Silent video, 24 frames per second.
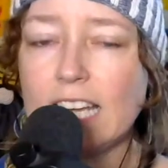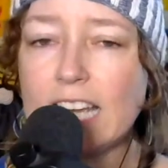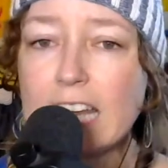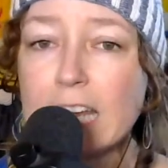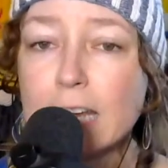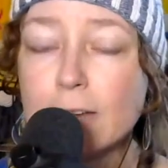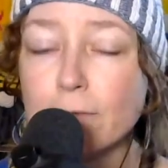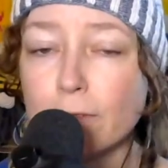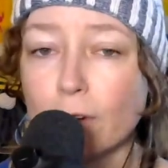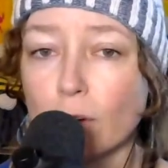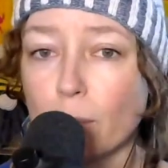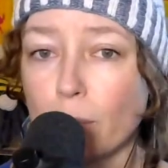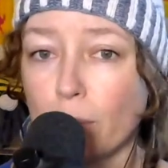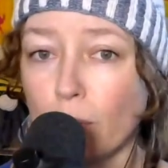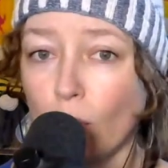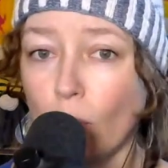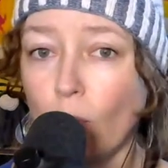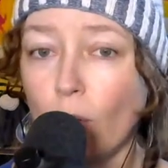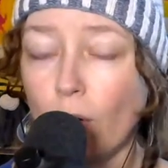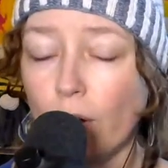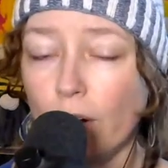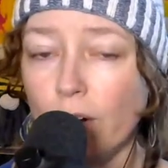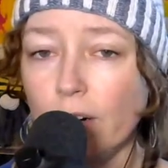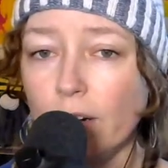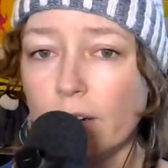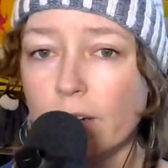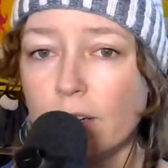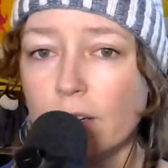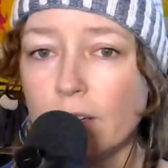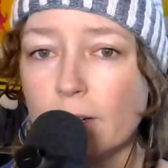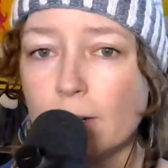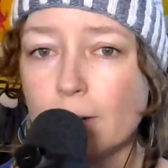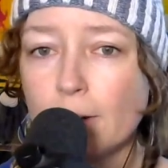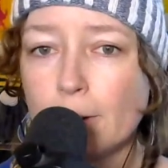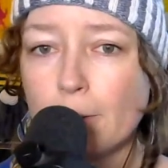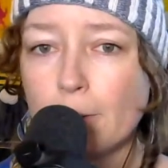evil porn.
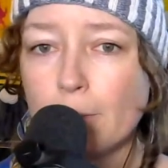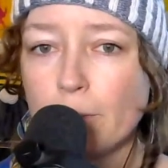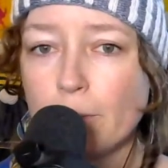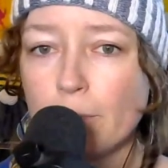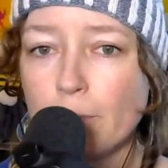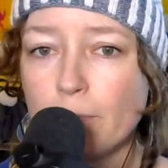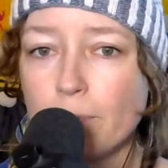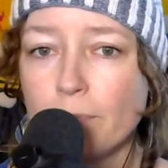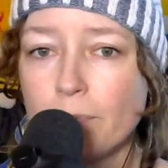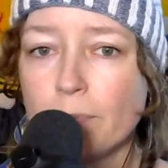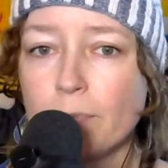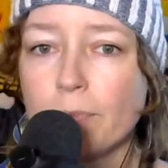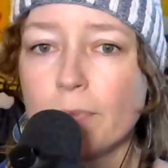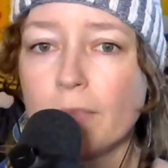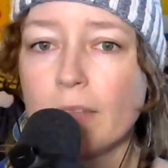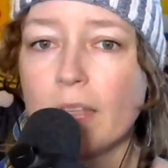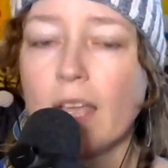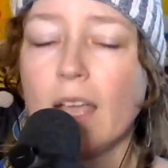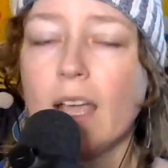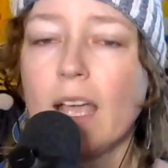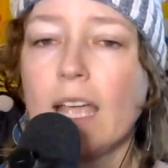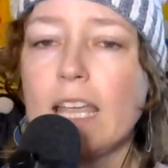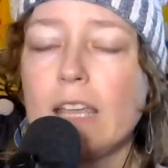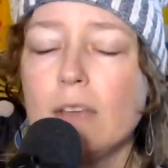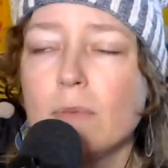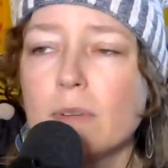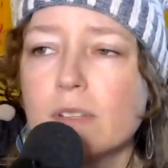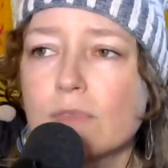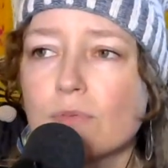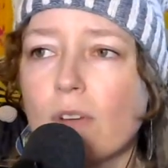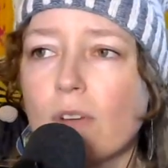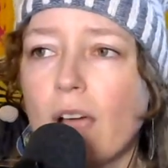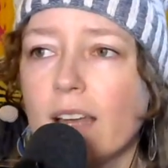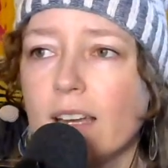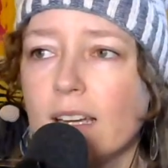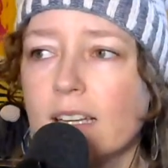He
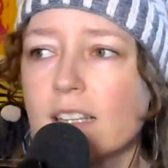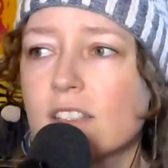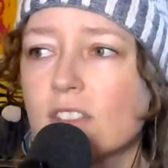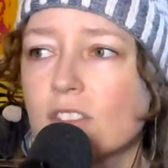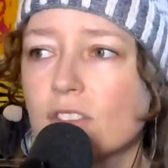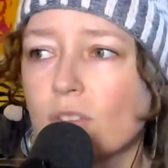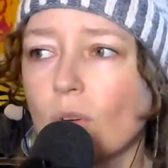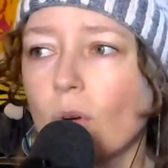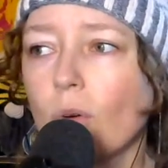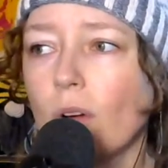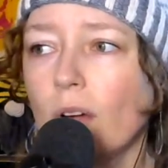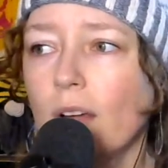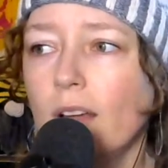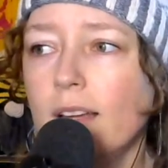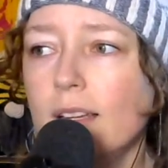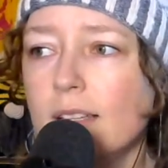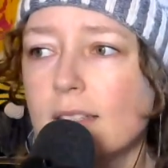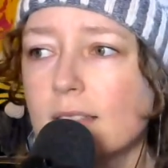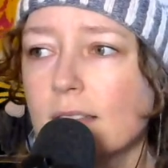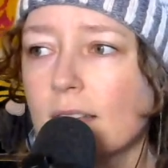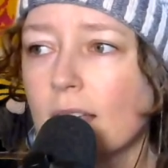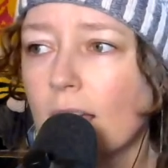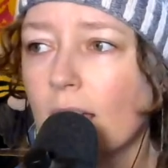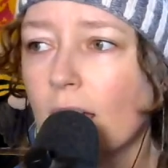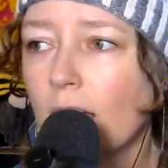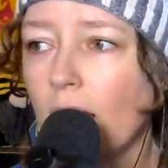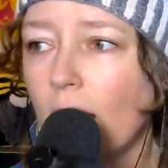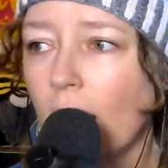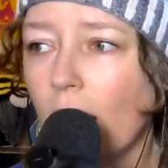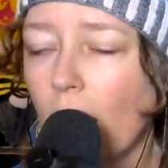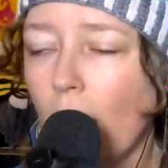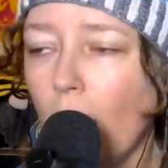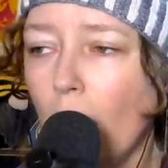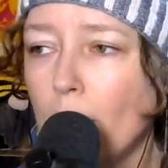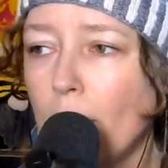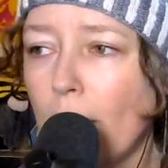was writing stories
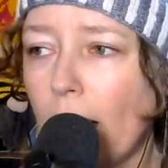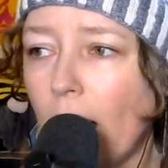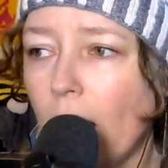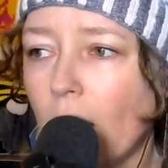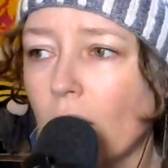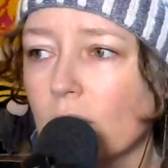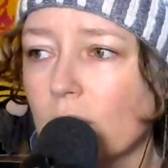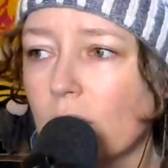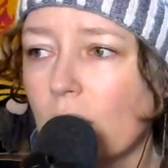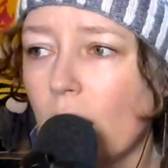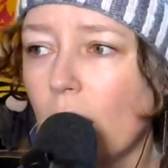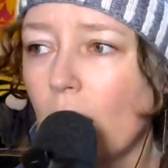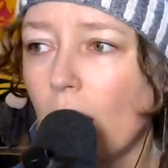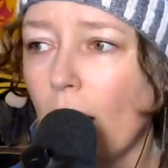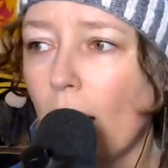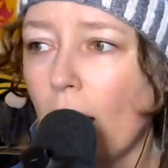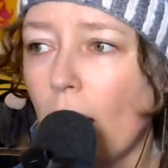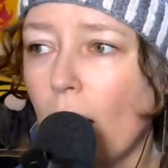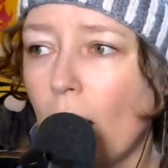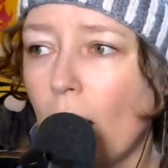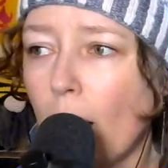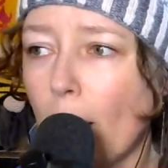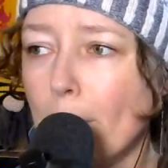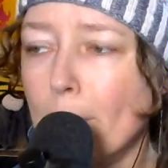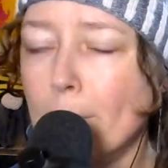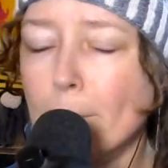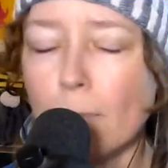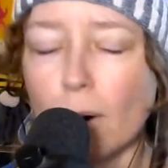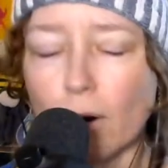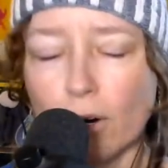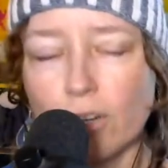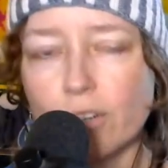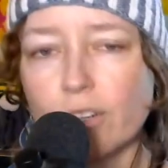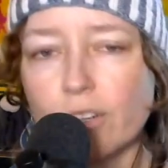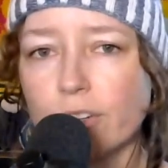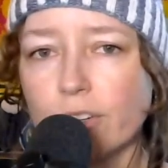about
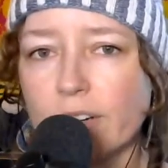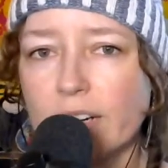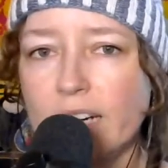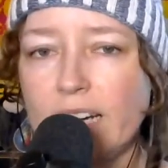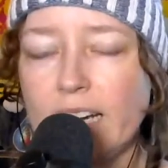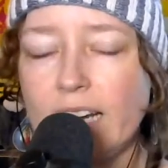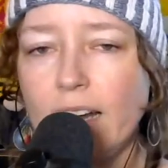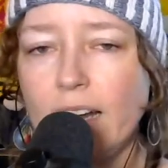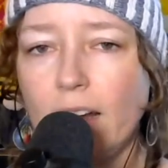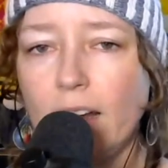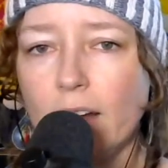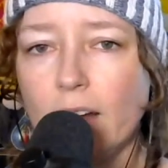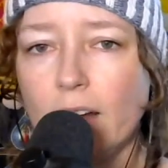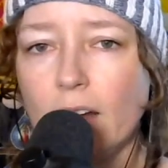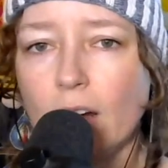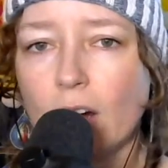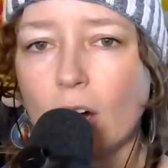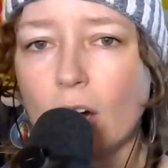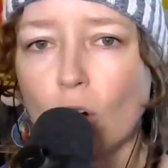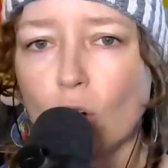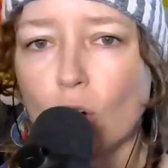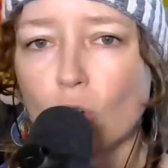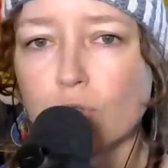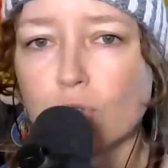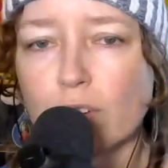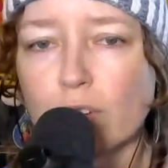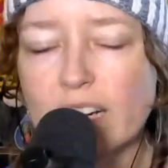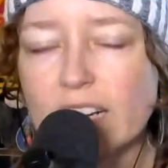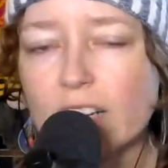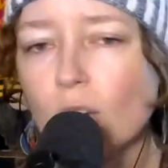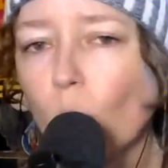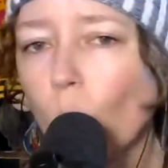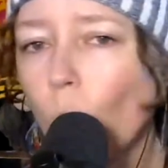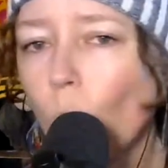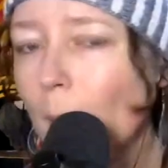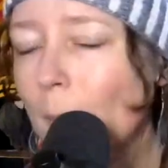murdering
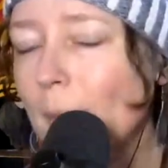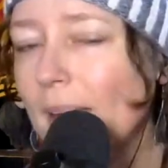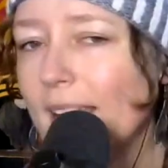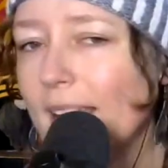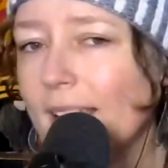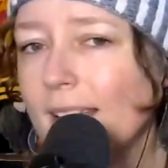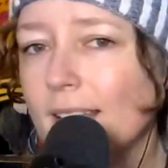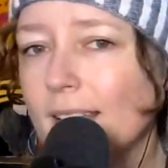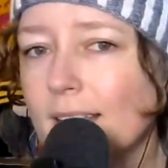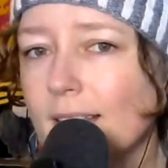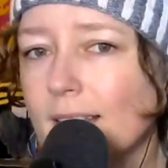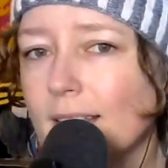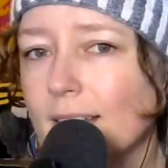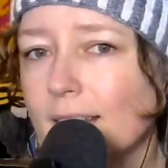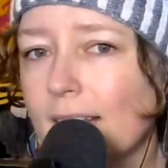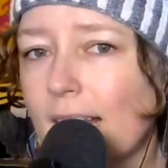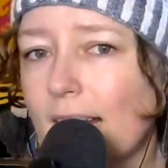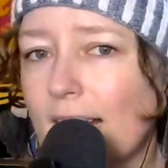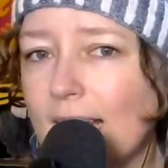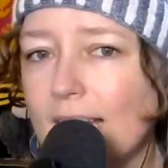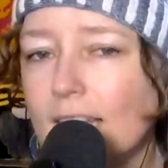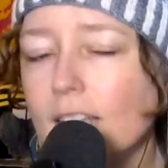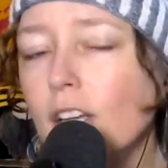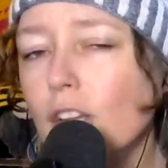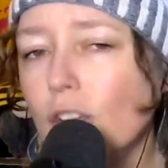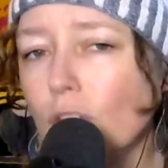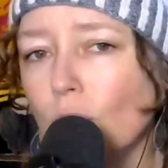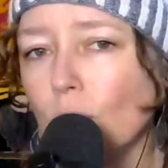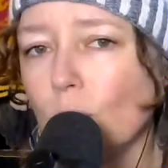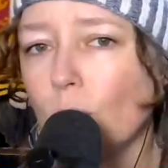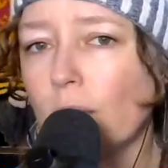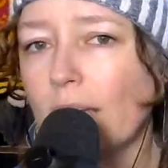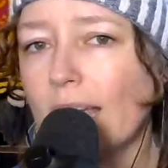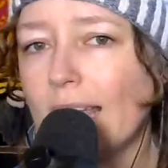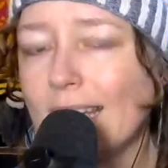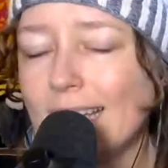real women that he
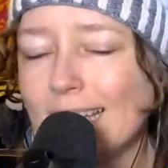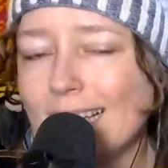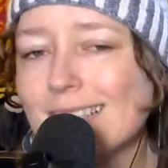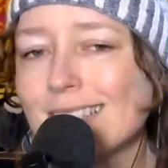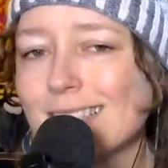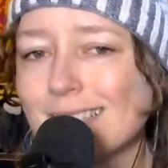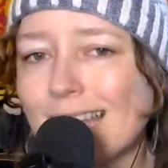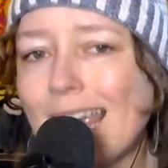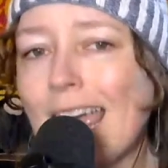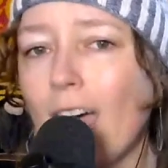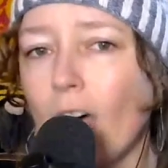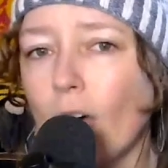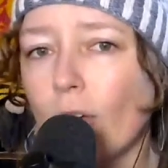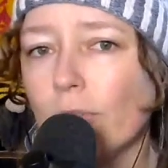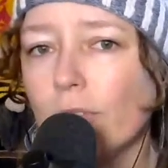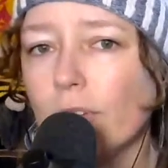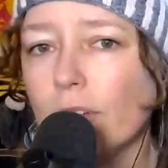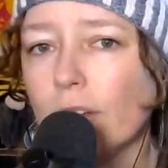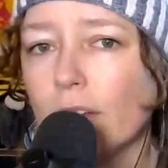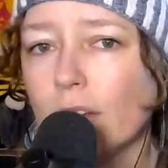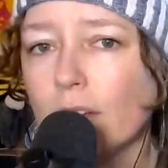knew in his town,